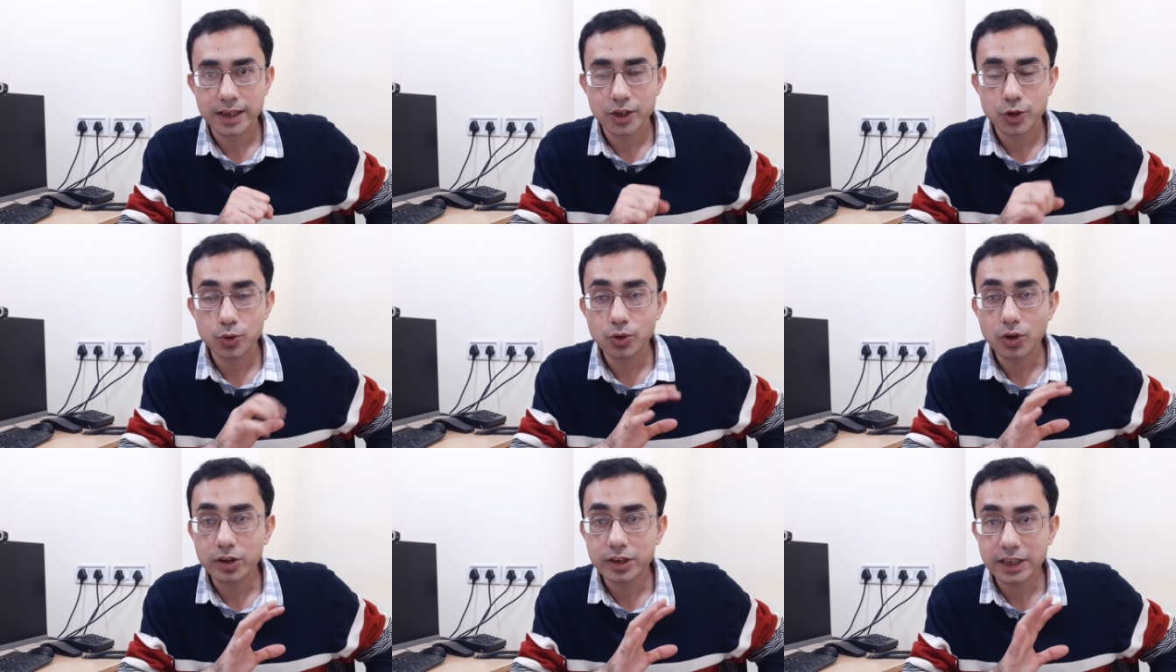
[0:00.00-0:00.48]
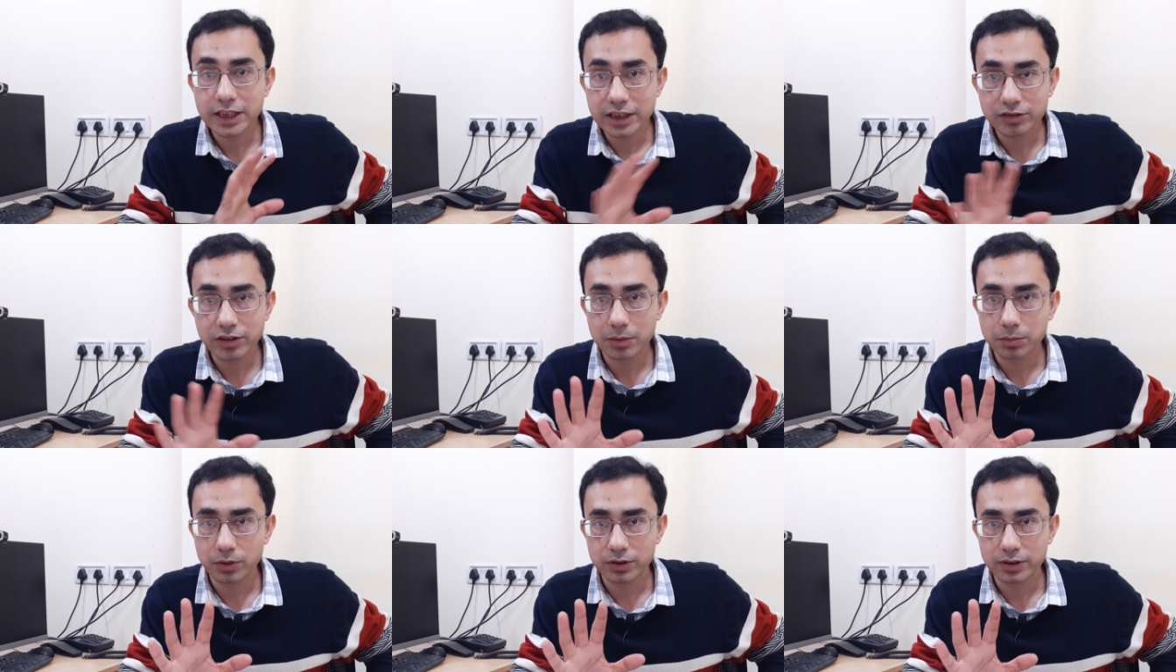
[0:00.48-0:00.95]
Do not give
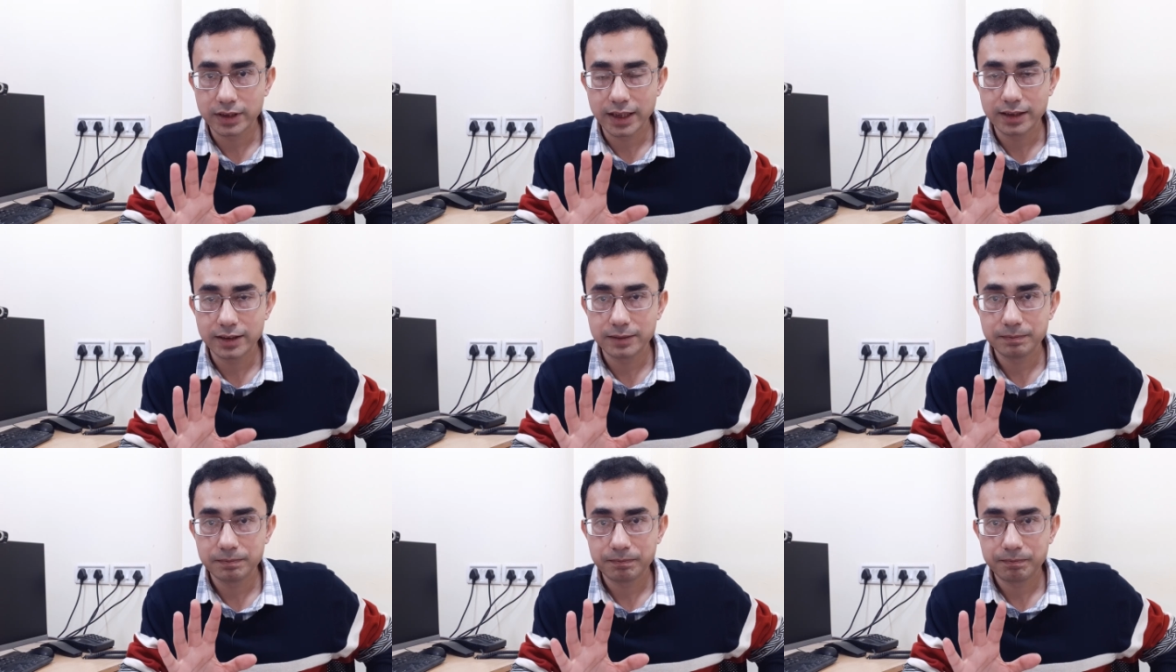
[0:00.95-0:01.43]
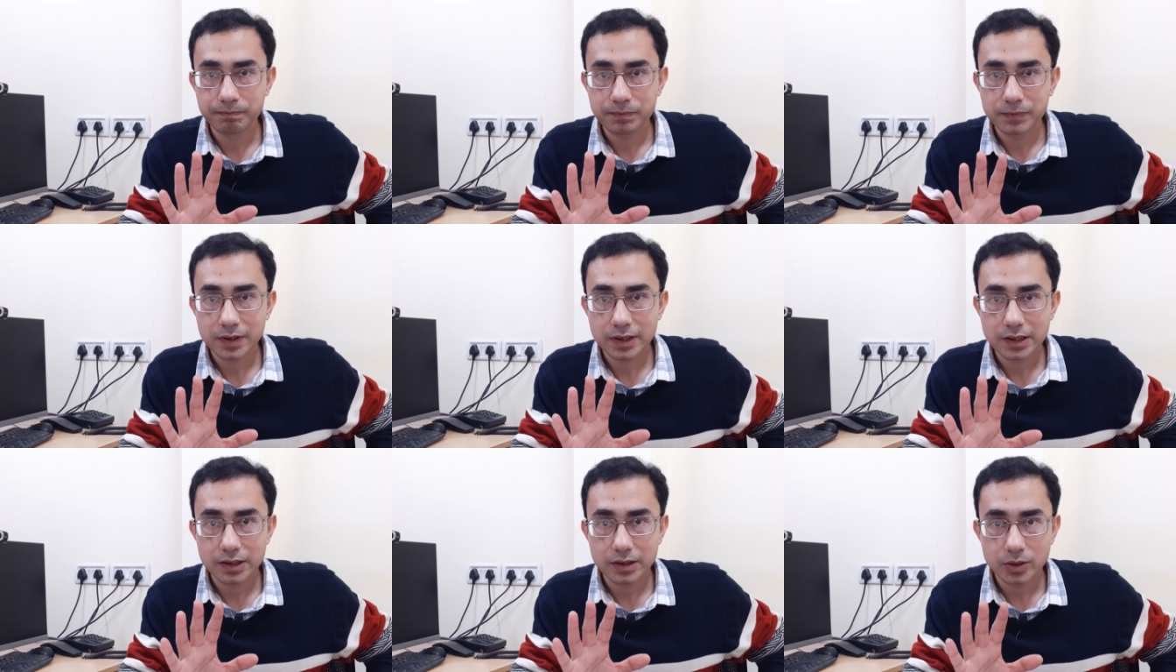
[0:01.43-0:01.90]
up on that.
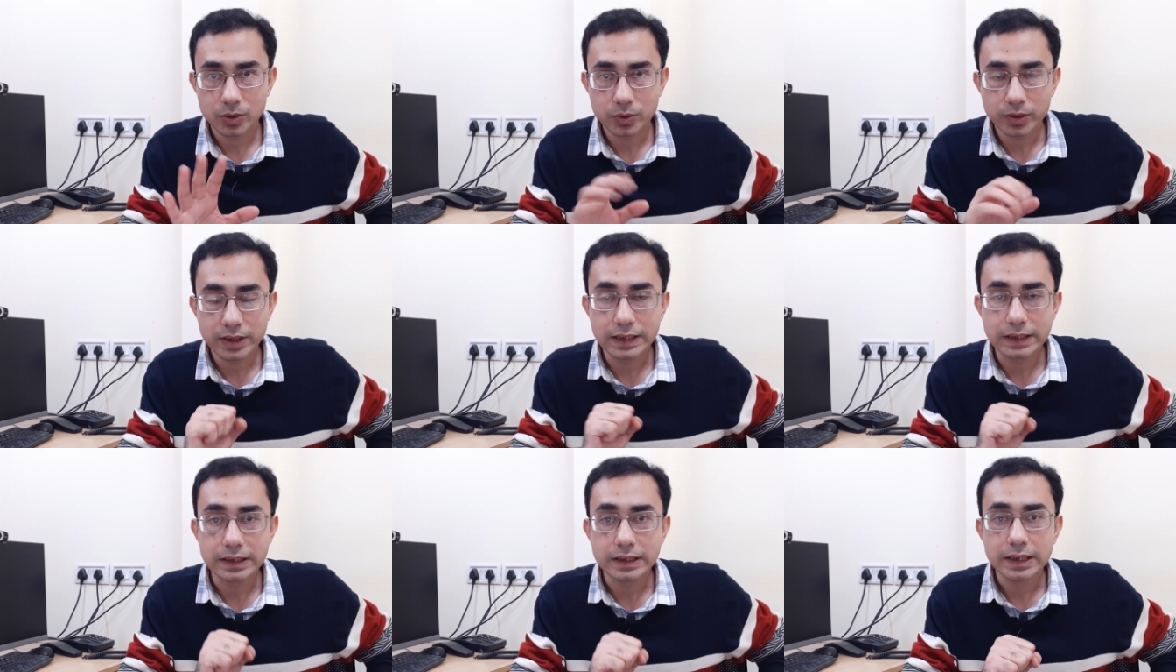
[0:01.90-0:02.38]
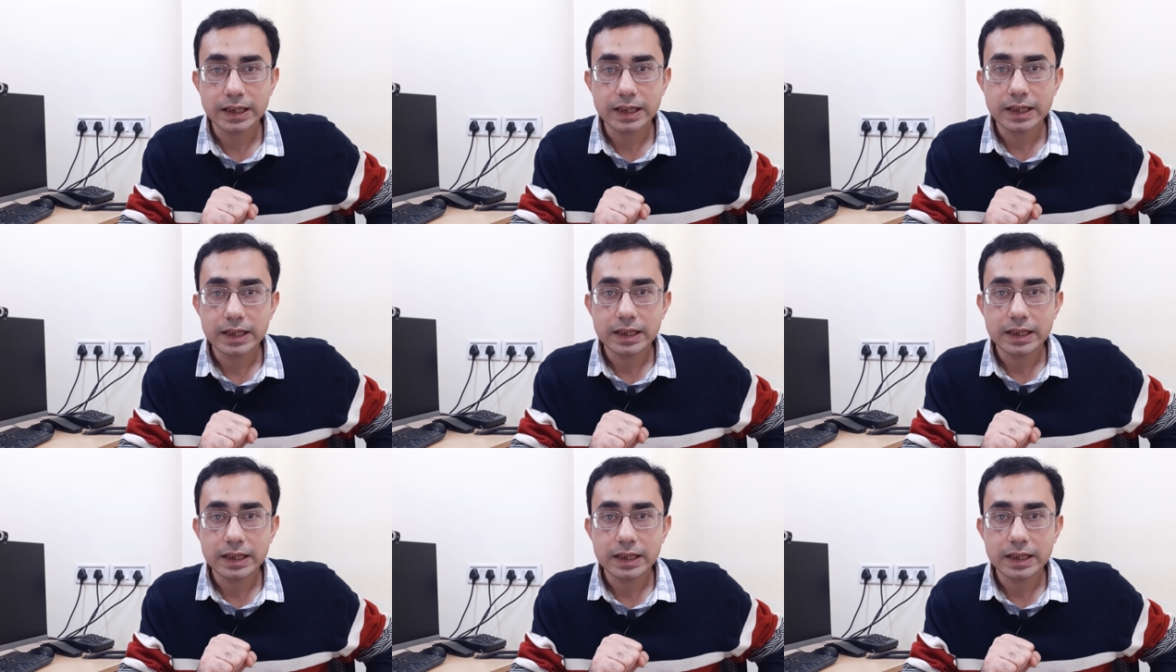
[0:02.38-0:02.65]
Okay.